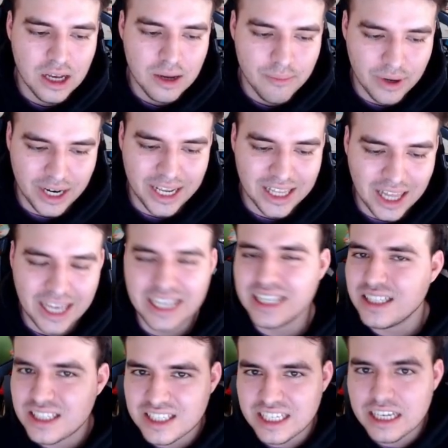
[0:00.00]
But
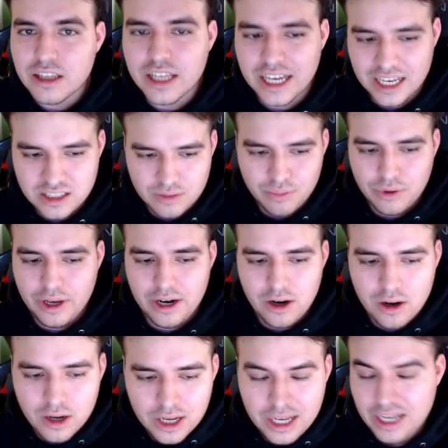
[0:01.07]
his ceiling as a
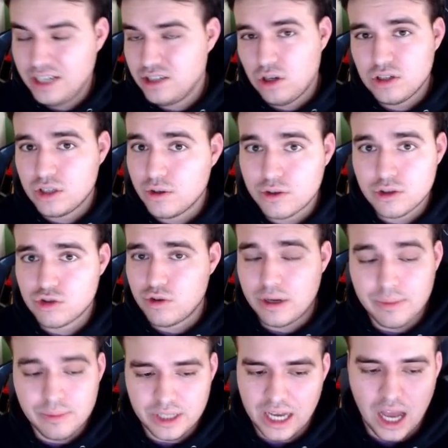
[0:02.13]
player is also
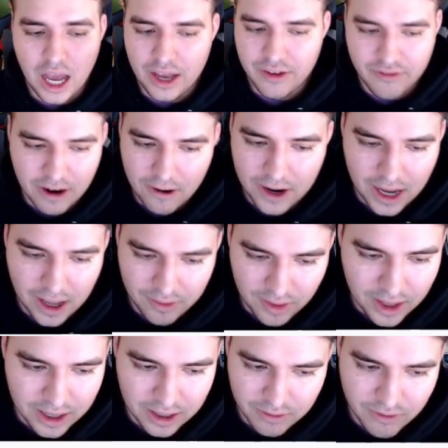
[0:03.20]
extremely high. Very
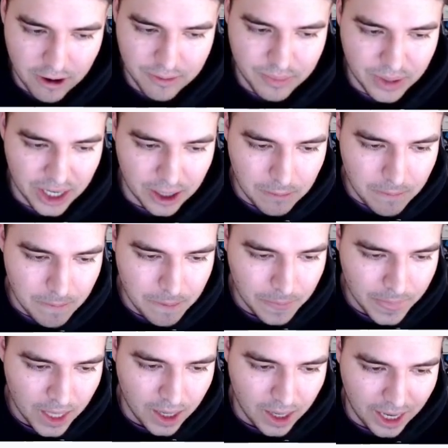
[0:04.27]
athletic, very big.
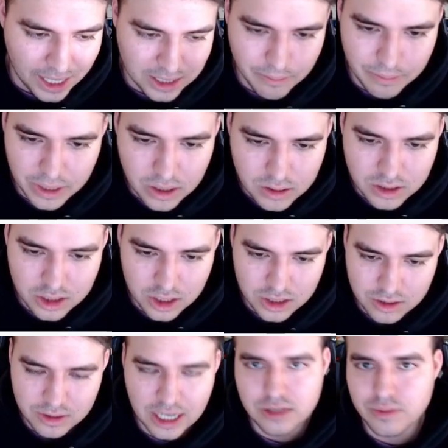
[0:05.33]
And the Bills
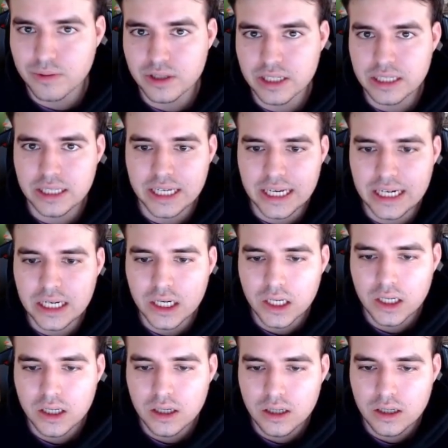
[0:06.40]
just desperately need
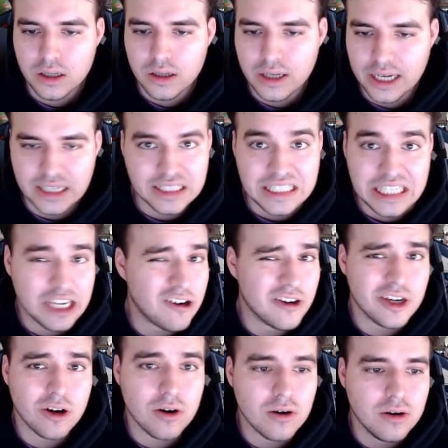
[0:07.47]

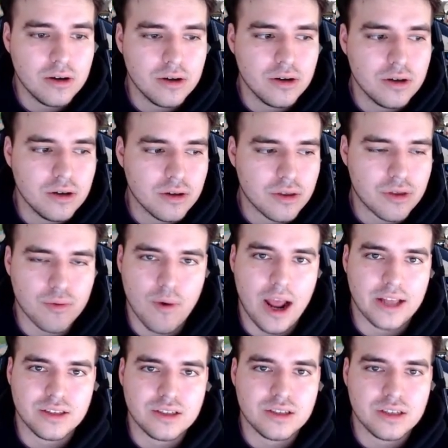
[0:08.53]
interior
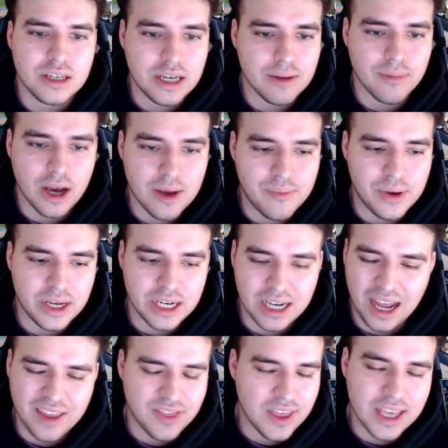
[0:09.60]
threats, in my opinion.
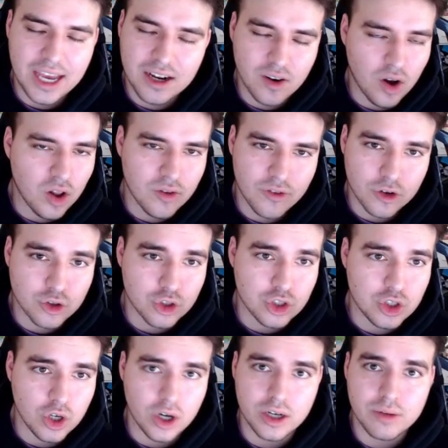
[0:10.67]
I think Ed Oliver's
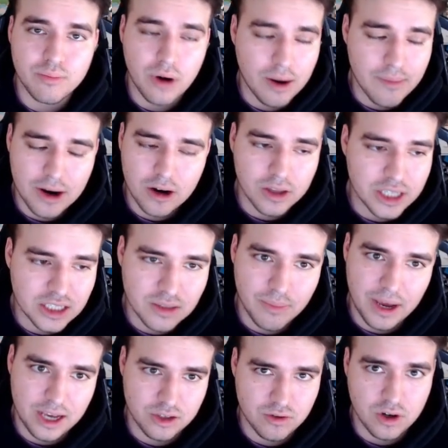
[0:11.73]
good, primarily as a
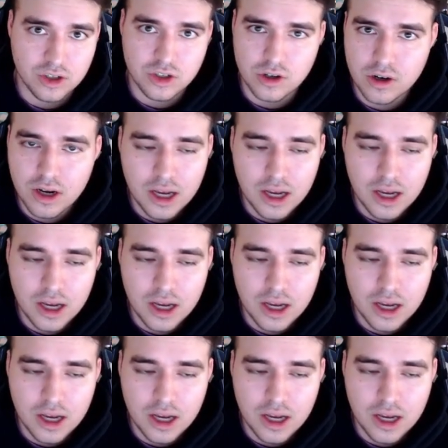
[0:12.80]
pass rusher.